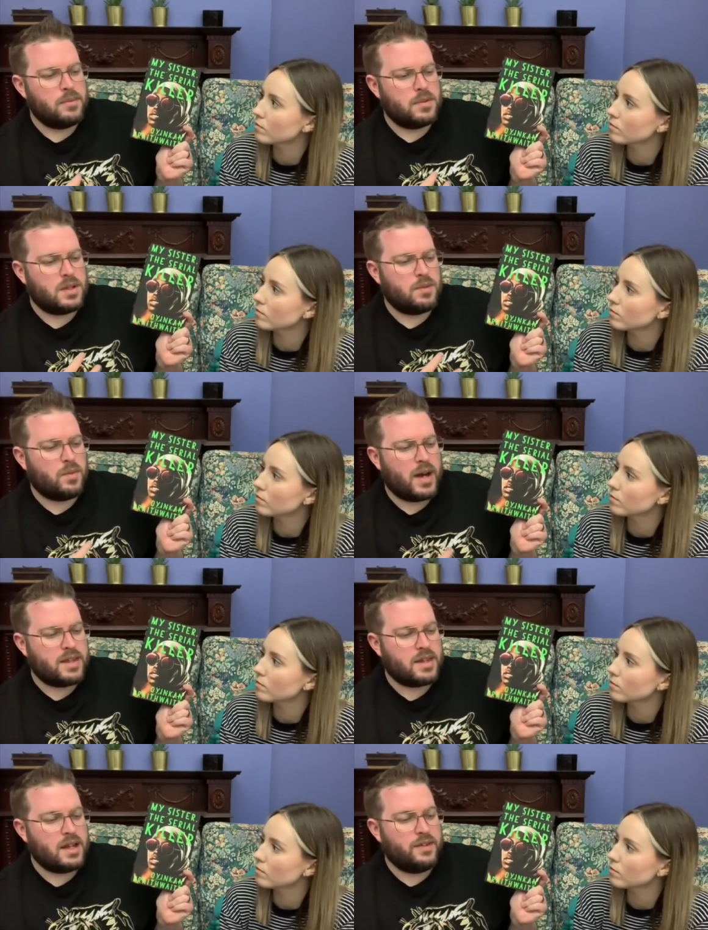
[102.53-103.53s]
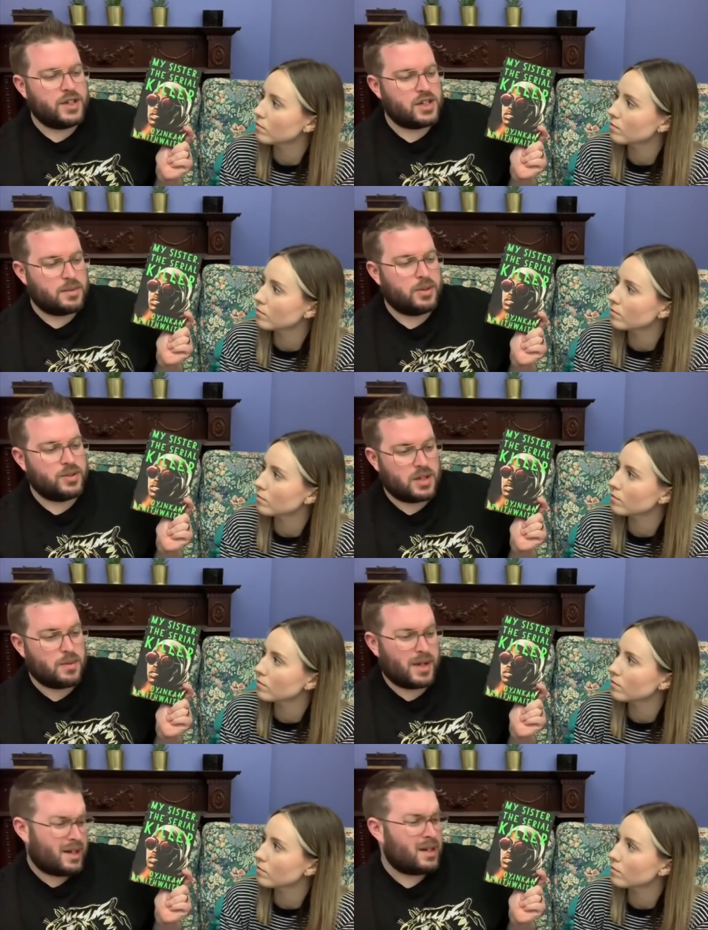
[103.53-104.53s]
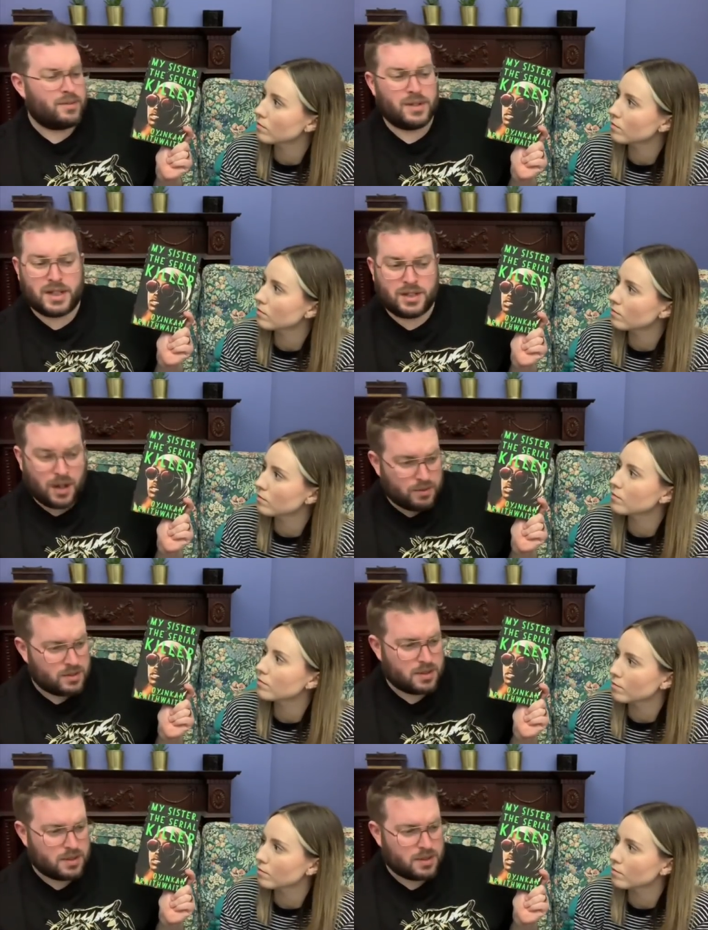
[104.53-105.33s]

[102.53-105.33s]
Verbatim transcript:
Speaker 1: way that they love each other, but also the way they kind of really don't